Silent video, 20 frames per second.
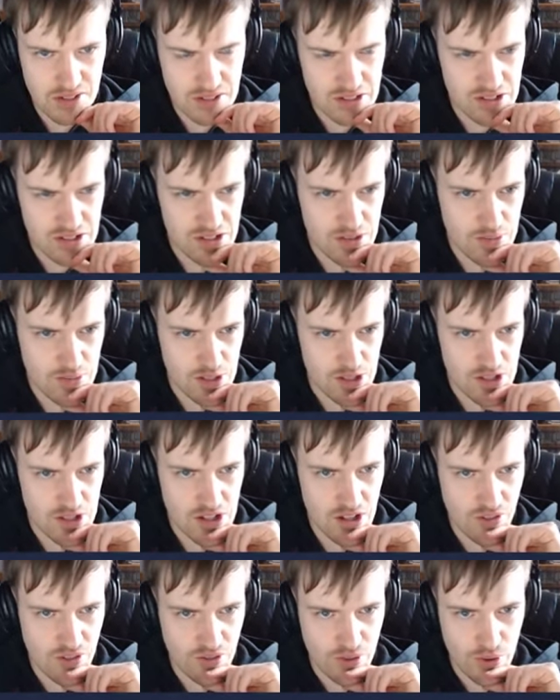This is a bit
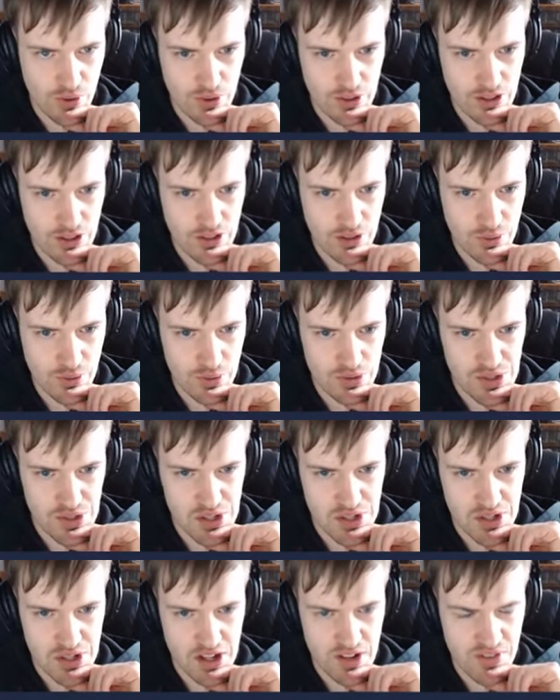tough, really. I don't know where to
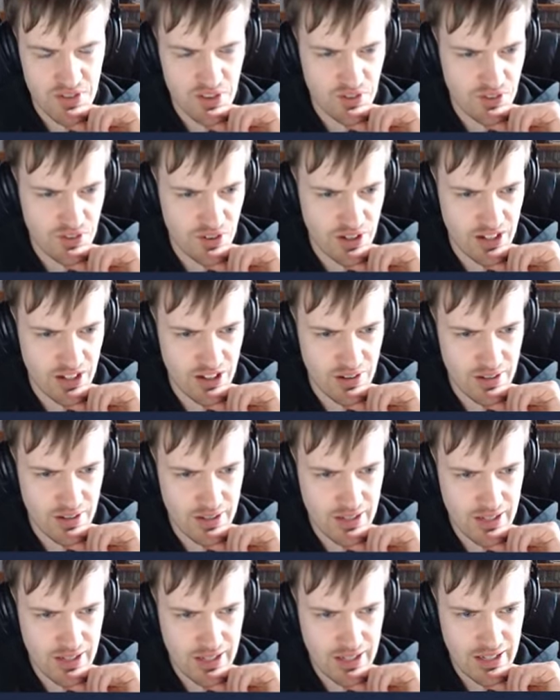save it for now.
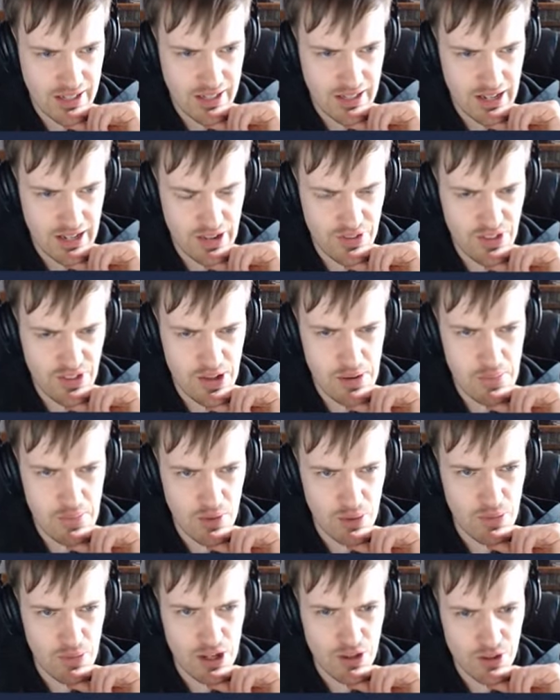I think it
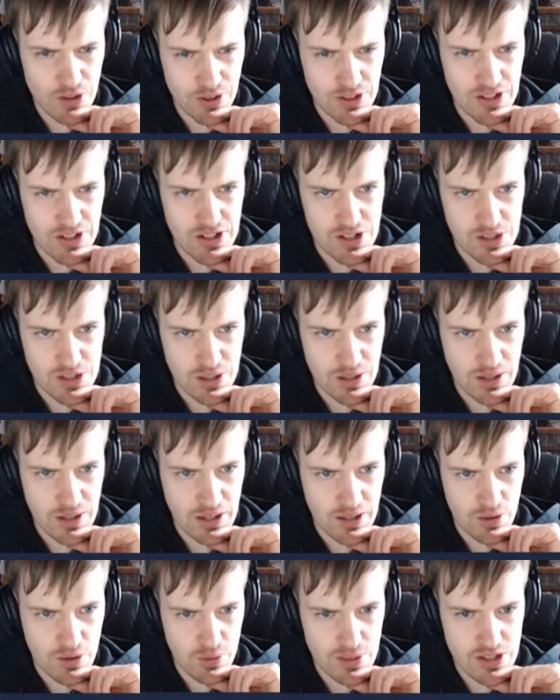might be a good idea to
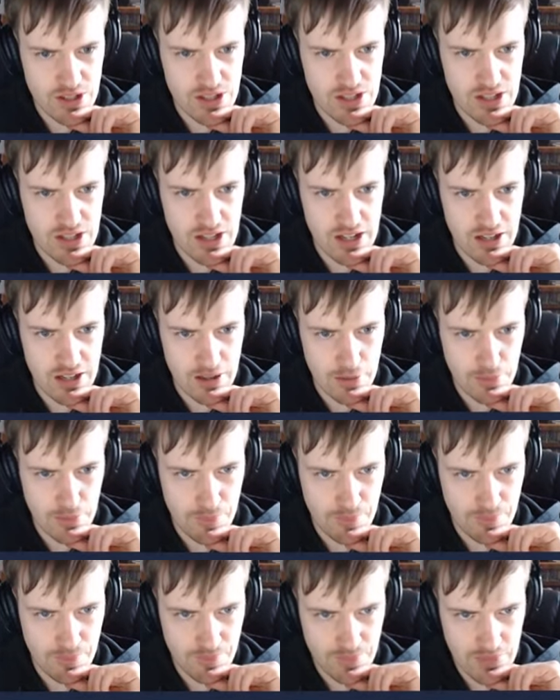increase the,
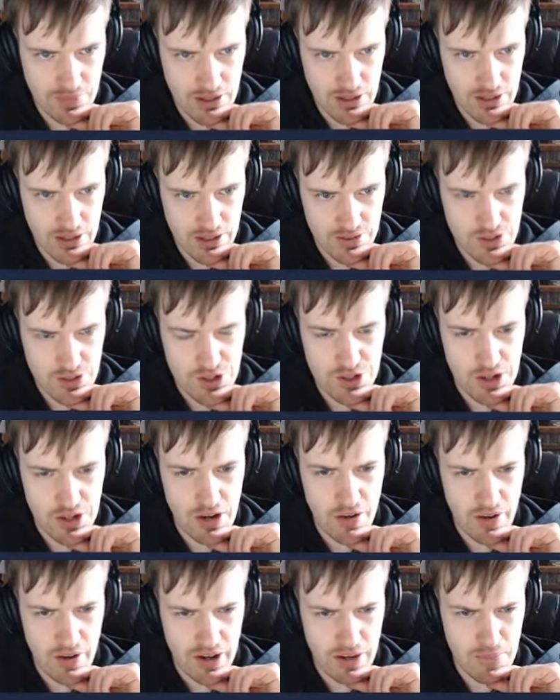um, the
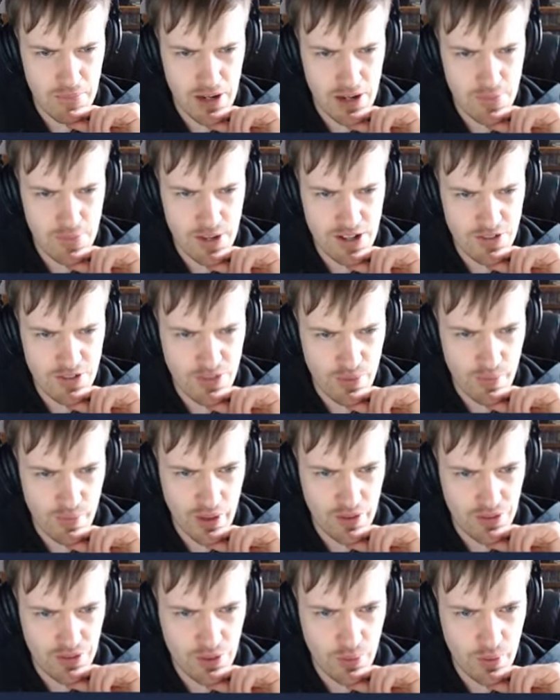steering, maybe, from
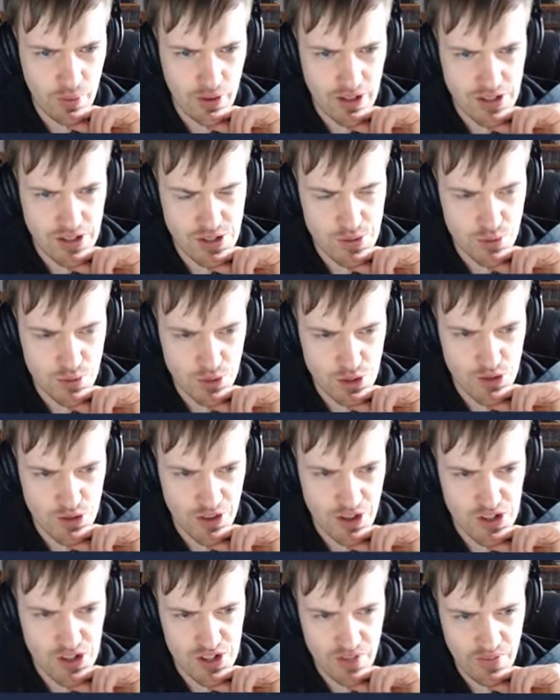left to right. We'll just
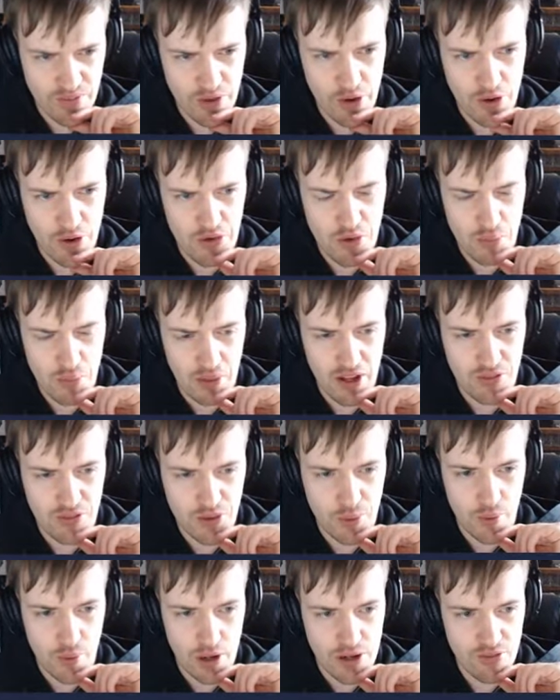focus on going from left
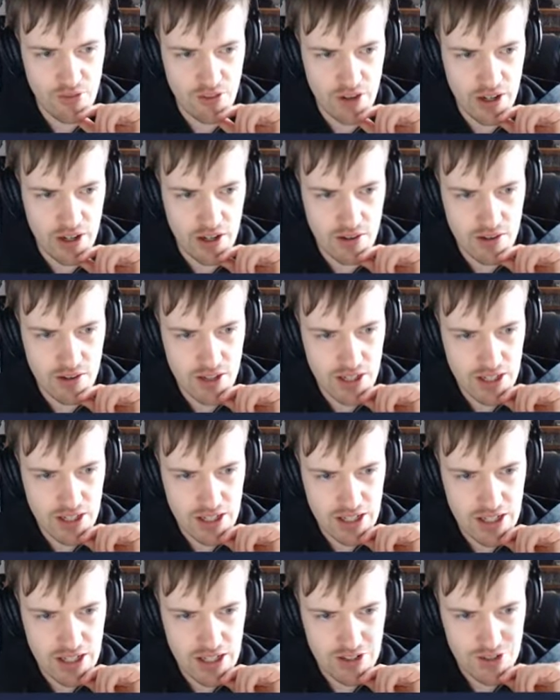to right for now,
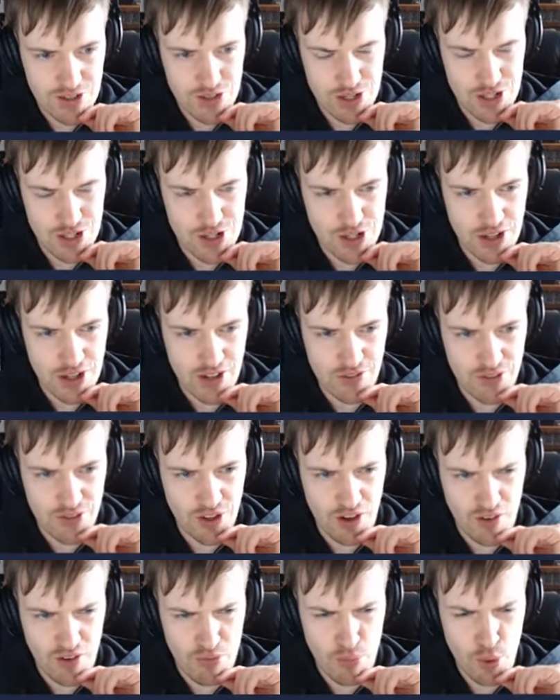because it is kind of
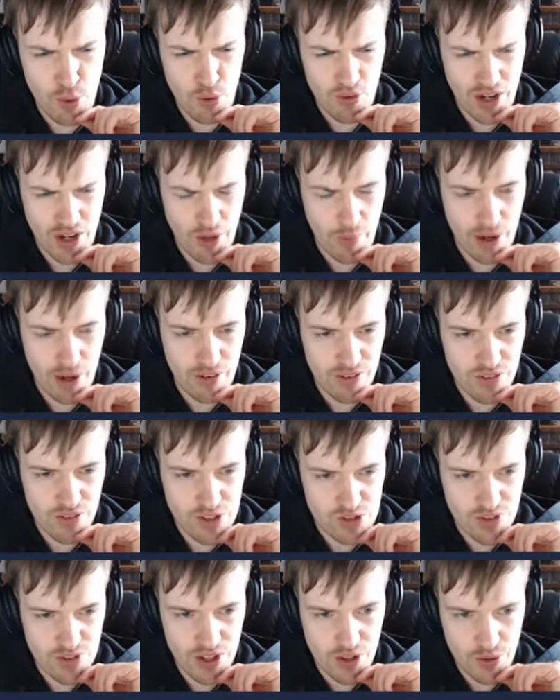tough moving around in
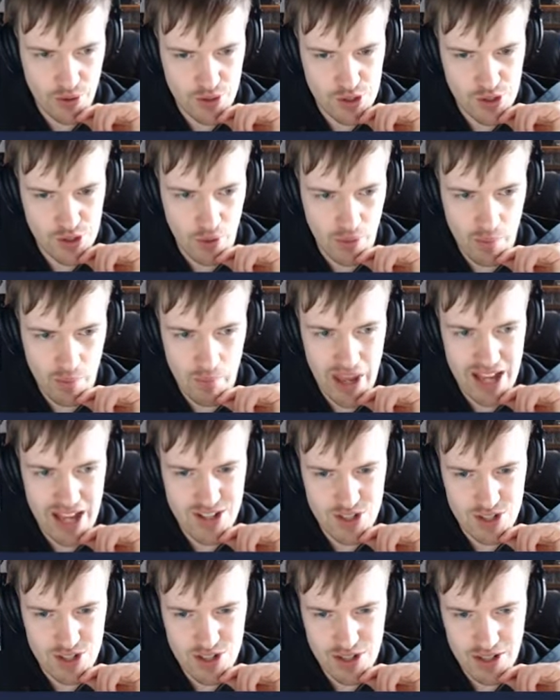this vehicle. It's not the
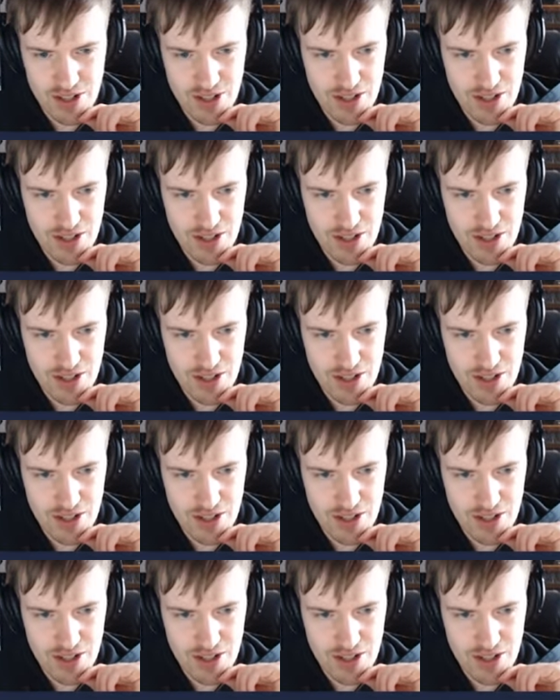best.